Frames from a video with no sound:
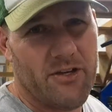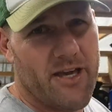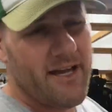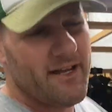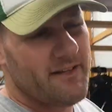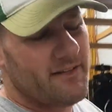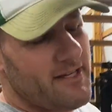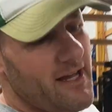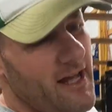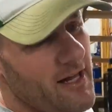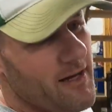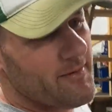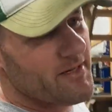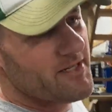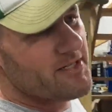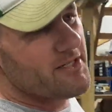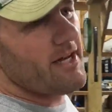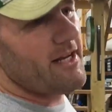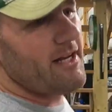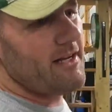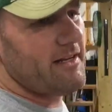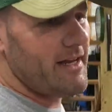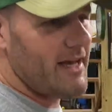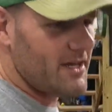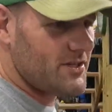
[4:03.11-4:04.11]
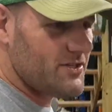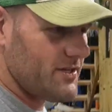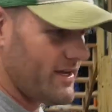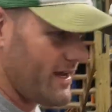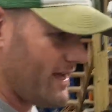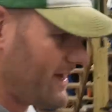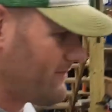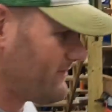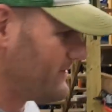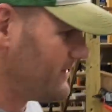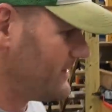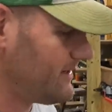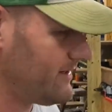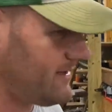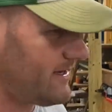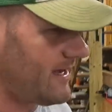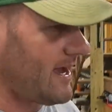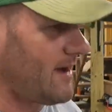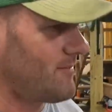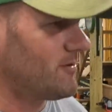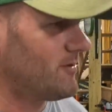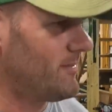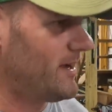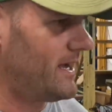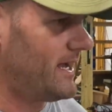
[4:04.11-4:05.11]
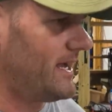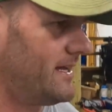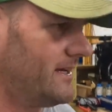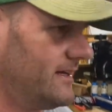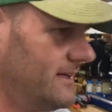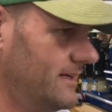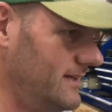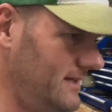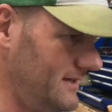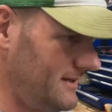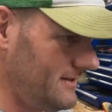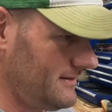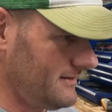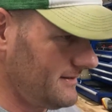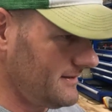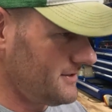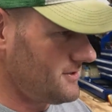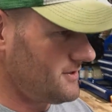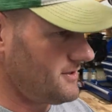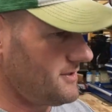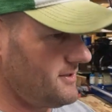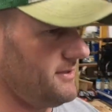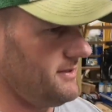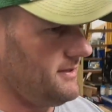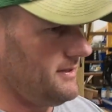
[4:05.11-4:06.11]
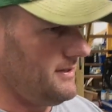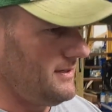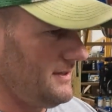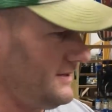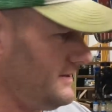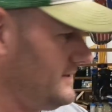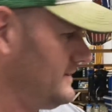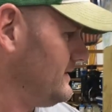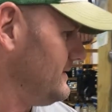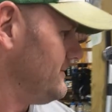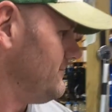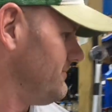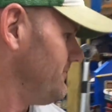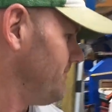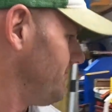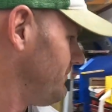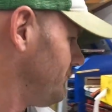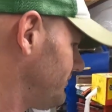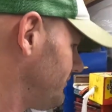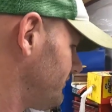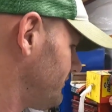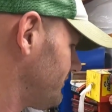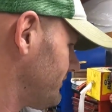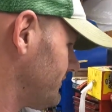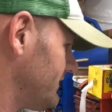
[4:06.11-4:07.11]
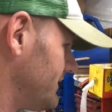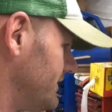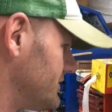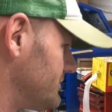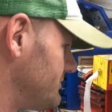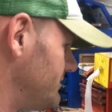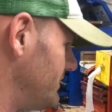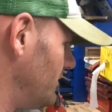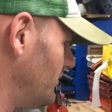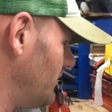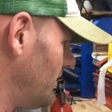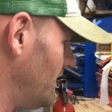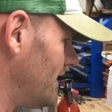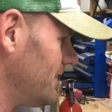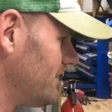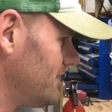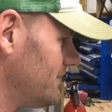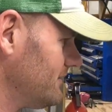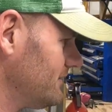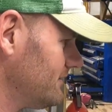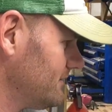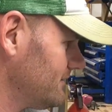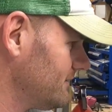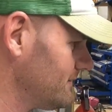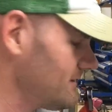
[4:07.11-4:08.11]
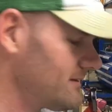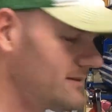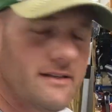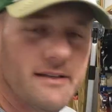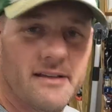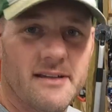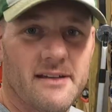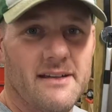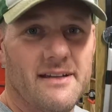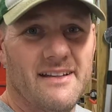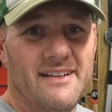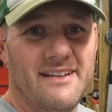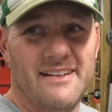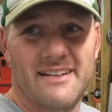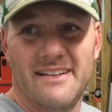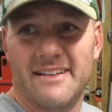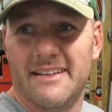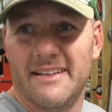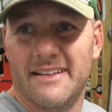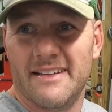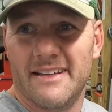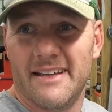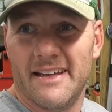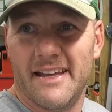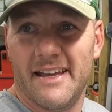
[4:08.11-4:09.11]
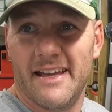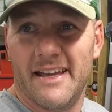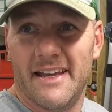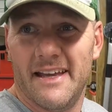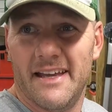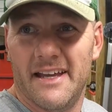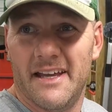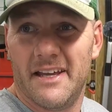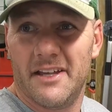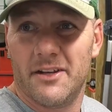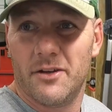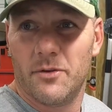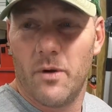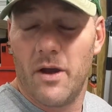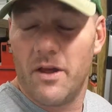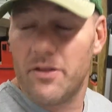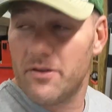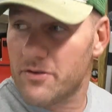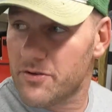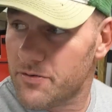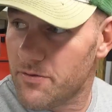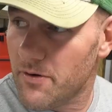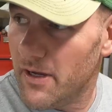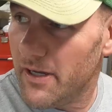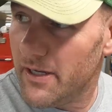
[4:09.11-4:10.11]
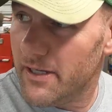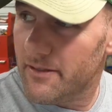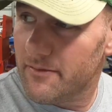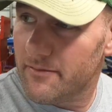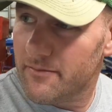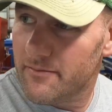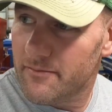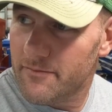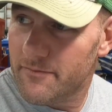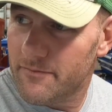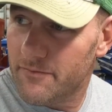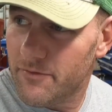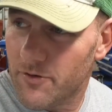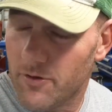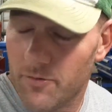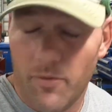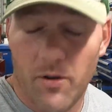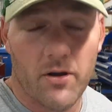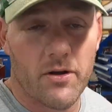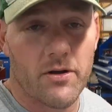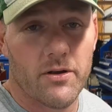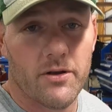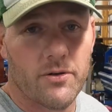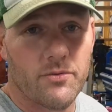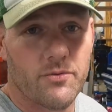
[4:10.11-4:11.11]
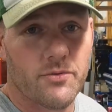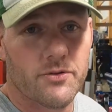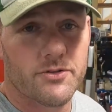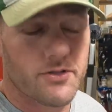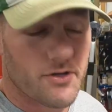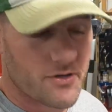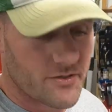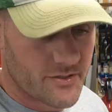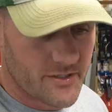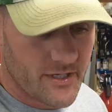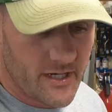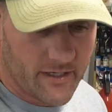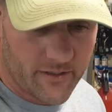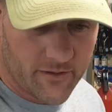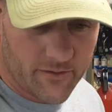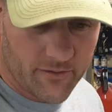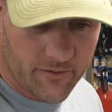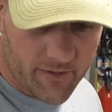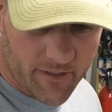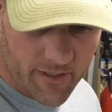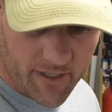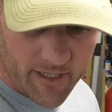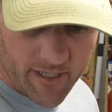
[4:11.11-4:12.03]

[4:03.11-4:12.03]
you can't tell, I'm excited to actually have the camera in my hand again. It's been a while, and the weather's right. For tomorrow, we'll start shelling corn